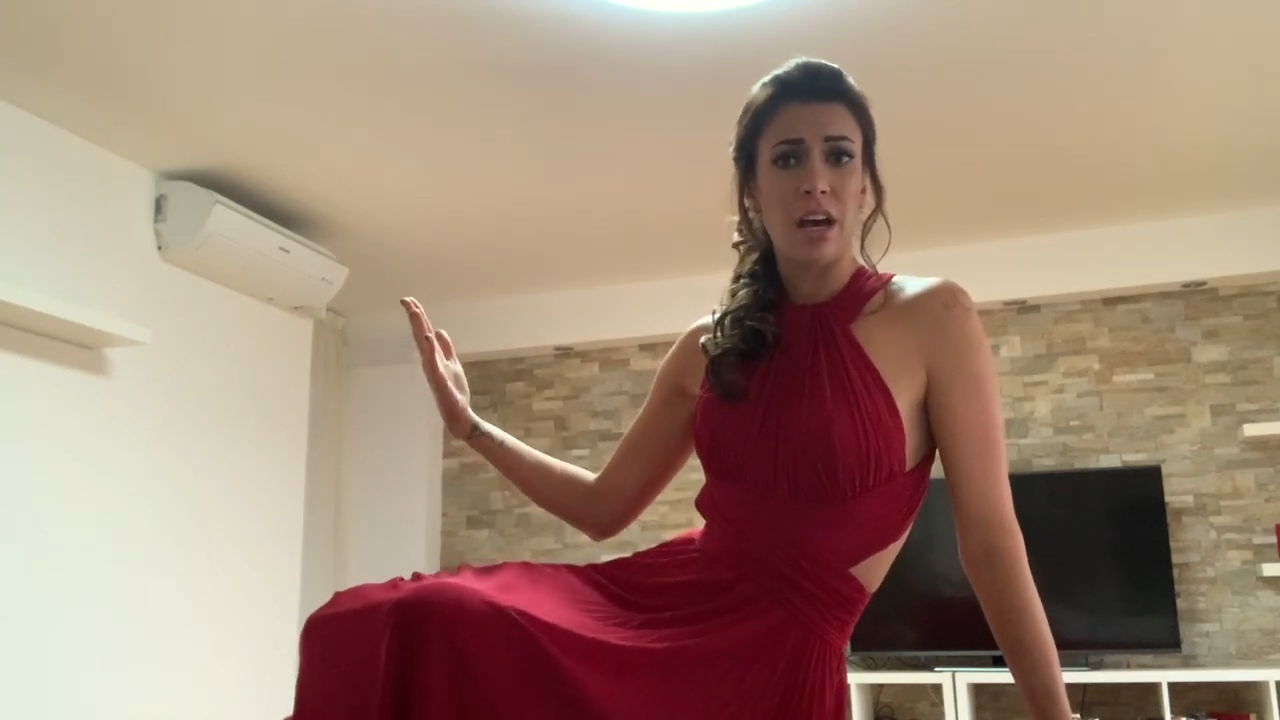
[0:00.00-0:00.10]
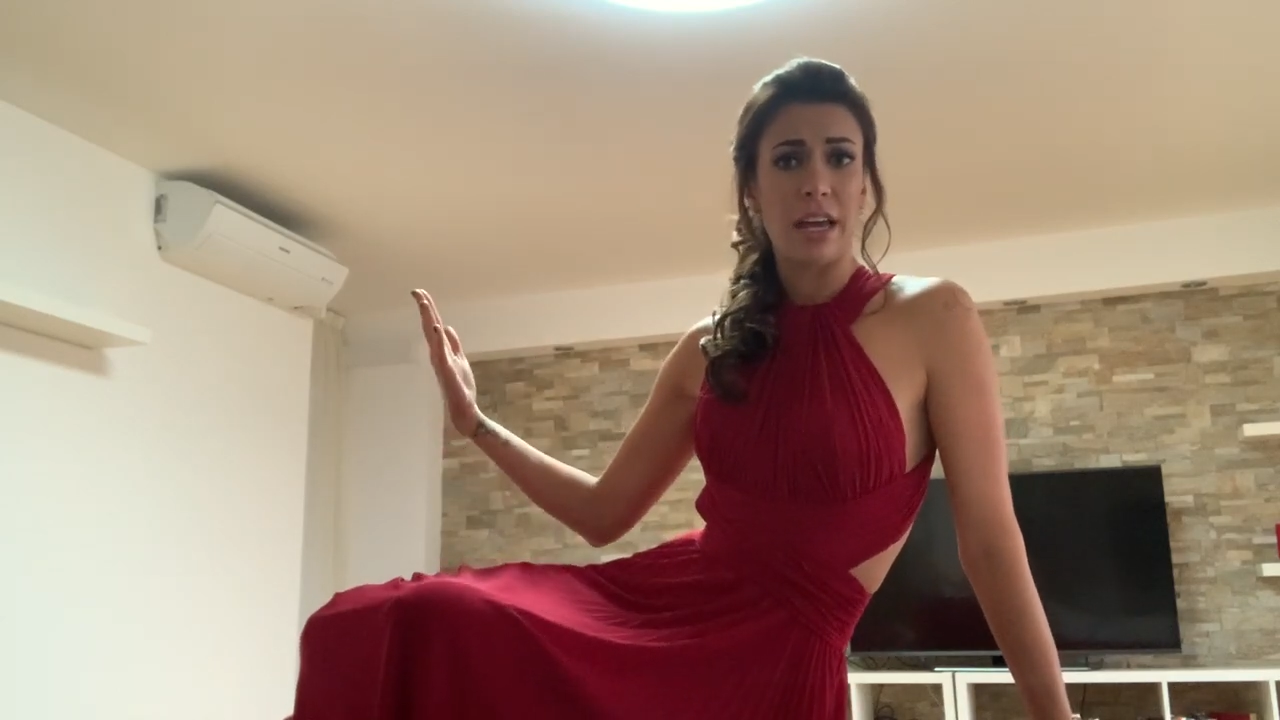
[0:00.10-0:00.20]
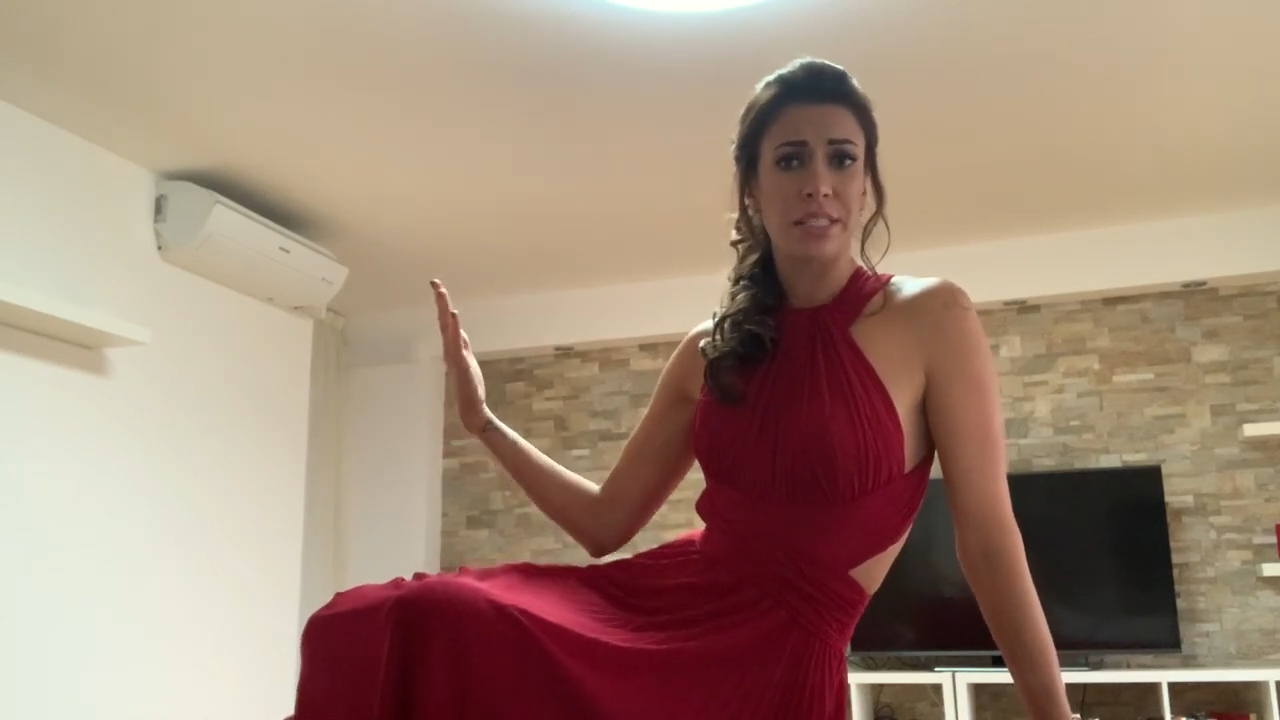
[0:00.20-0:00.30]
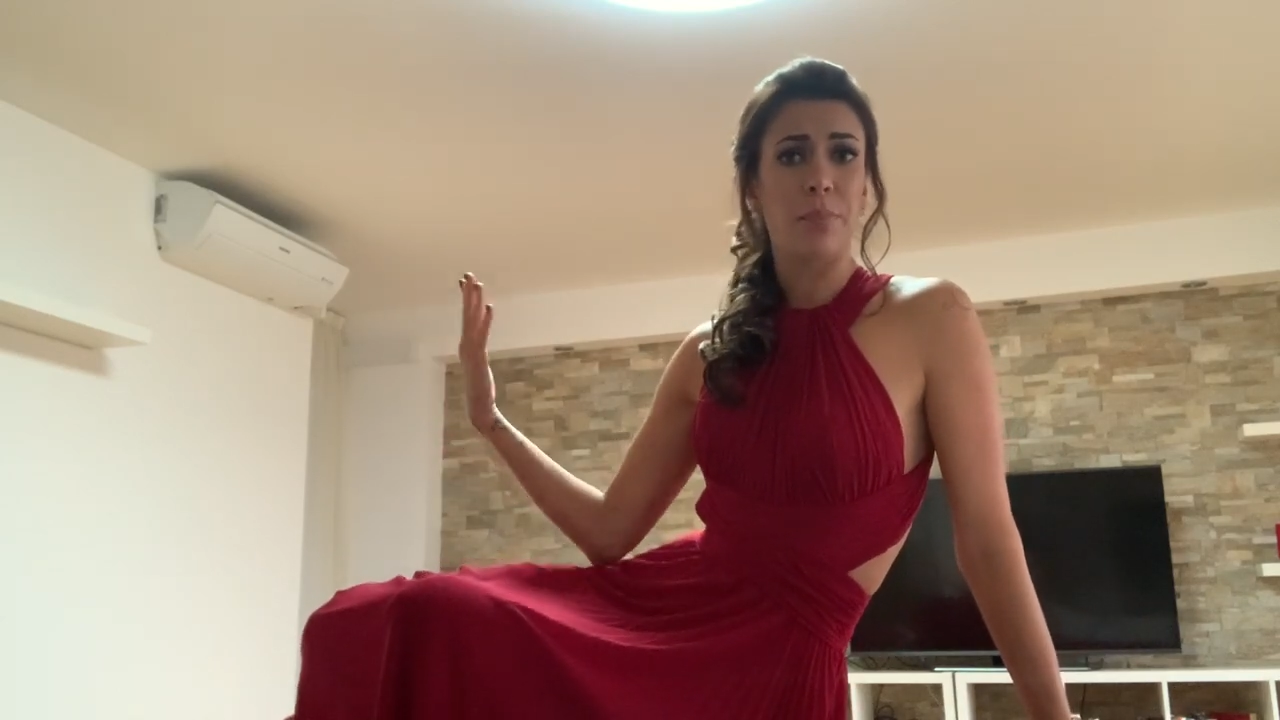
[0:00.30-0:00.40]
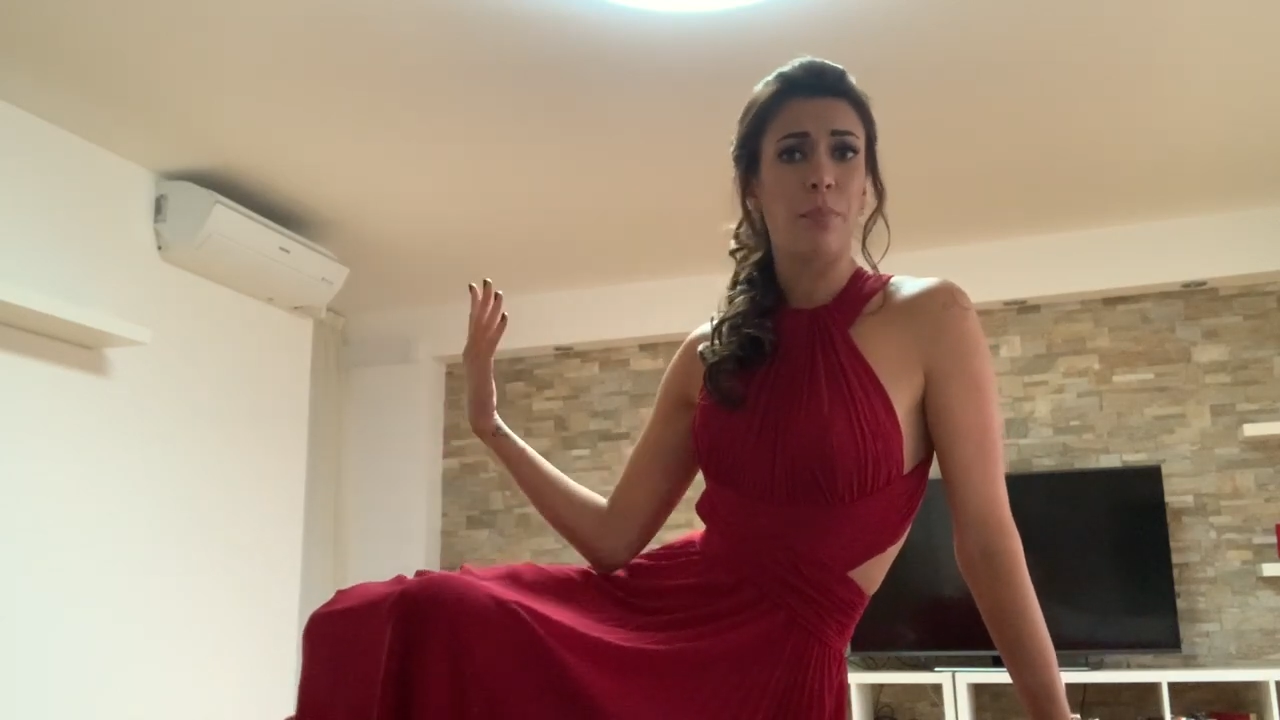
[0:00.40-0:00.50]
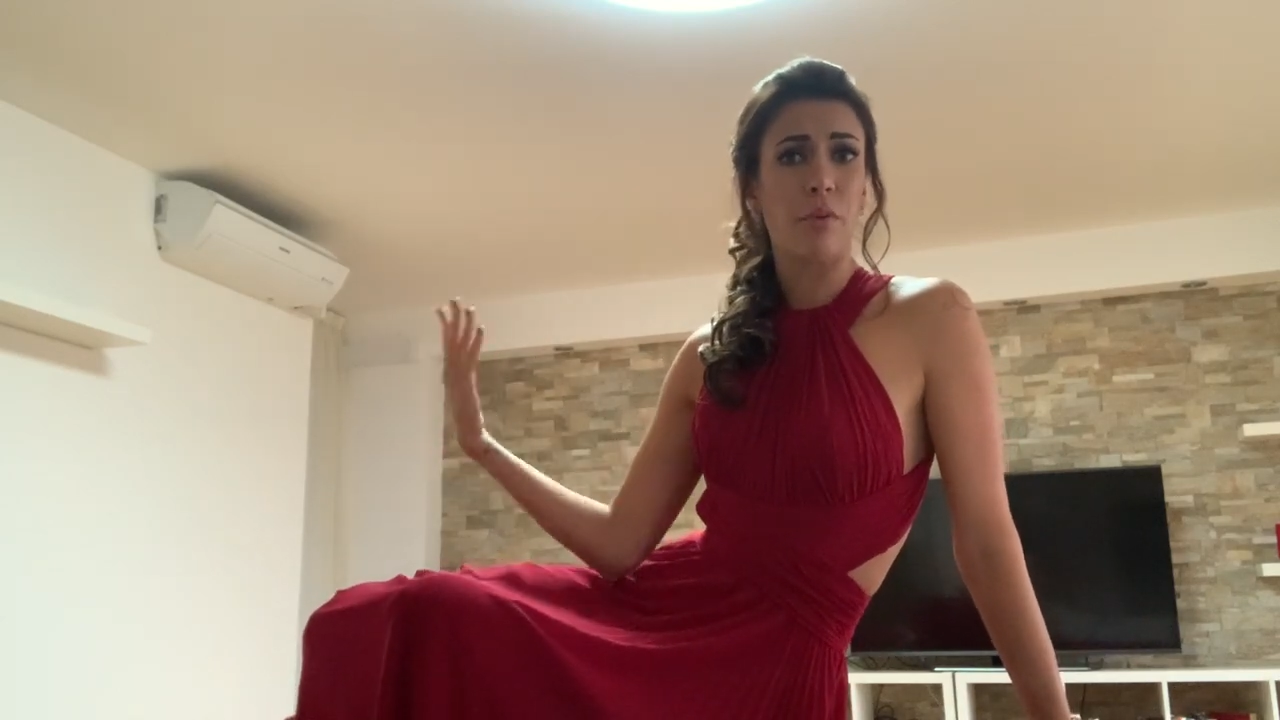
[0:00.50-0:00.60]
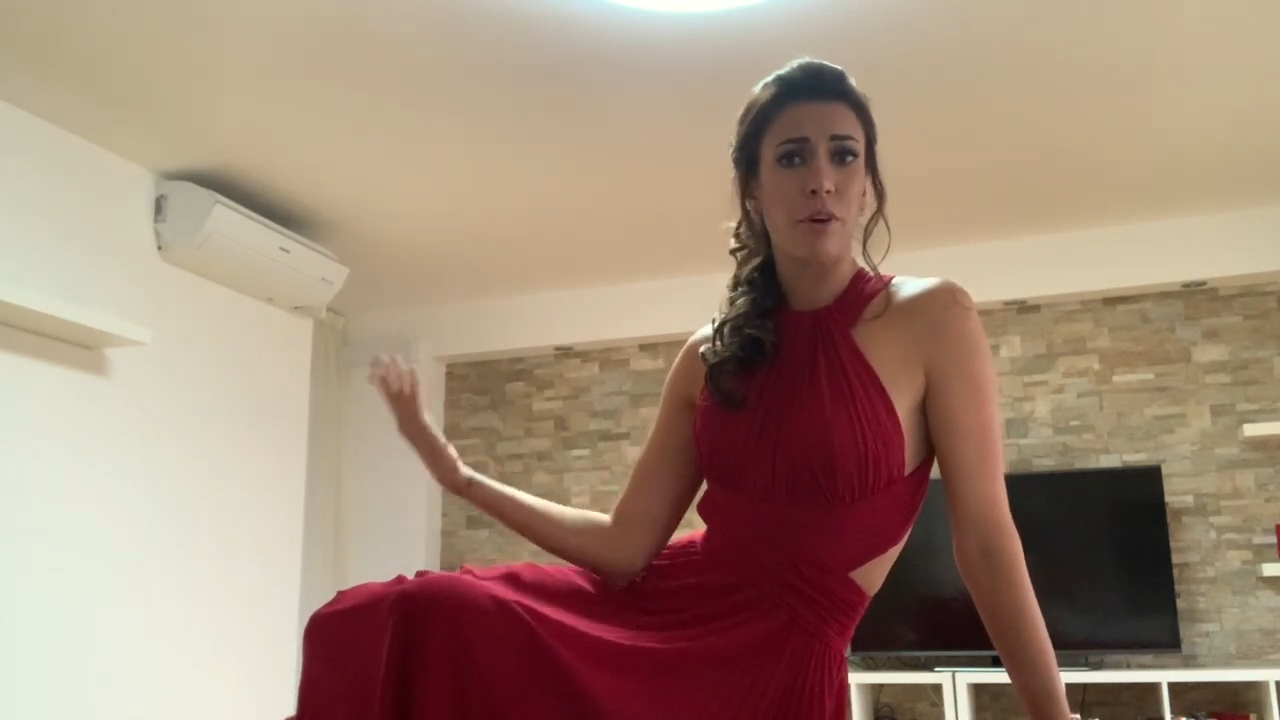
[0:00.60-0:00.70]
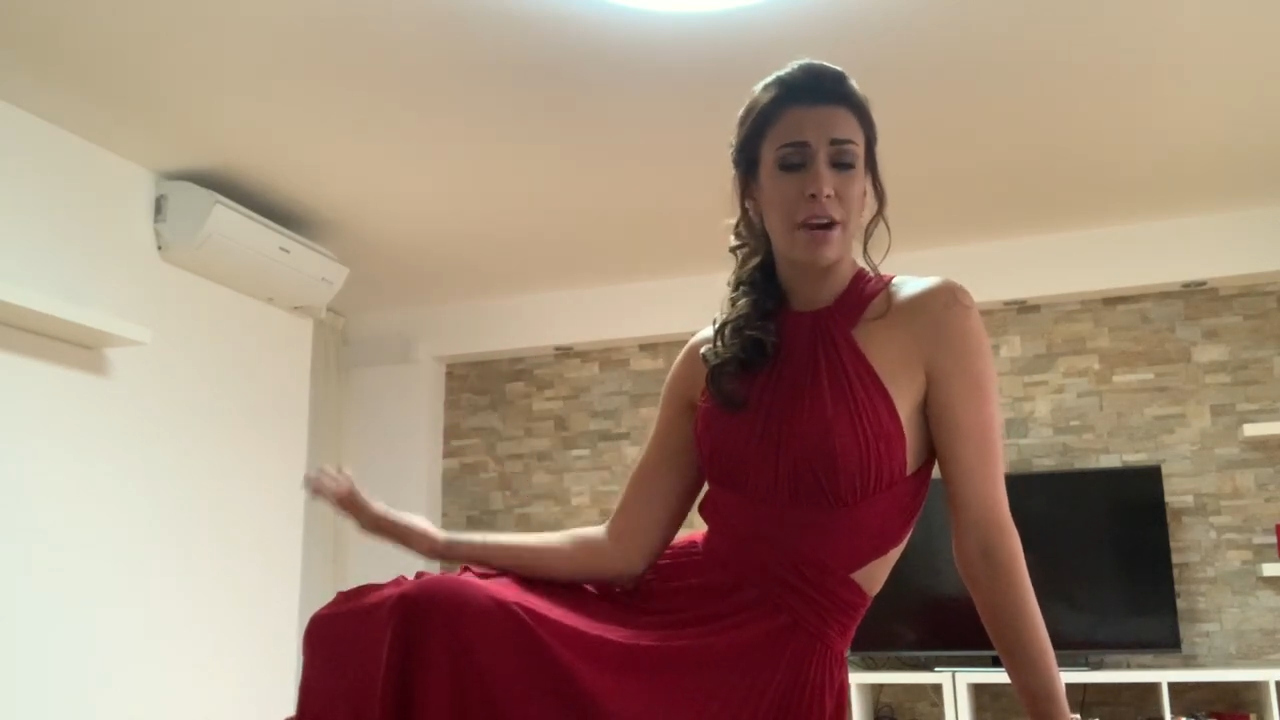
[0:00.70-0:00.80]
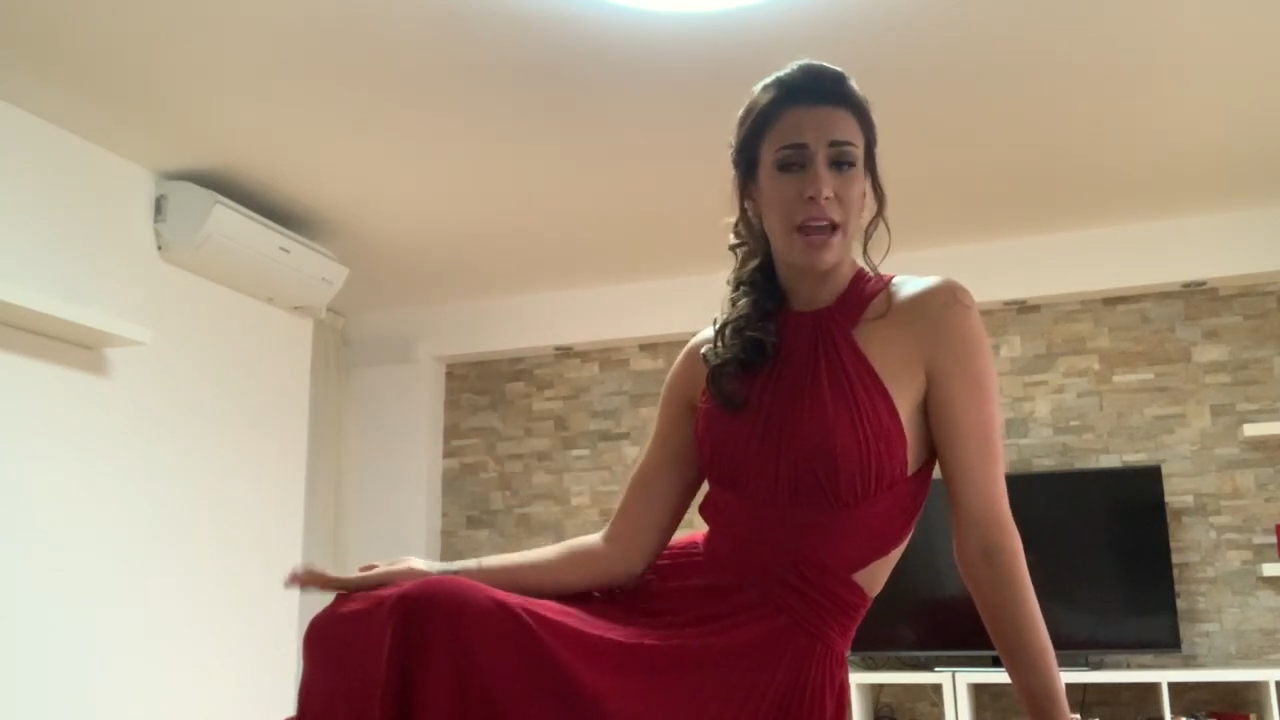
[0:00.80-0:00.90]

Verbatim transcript: as a porn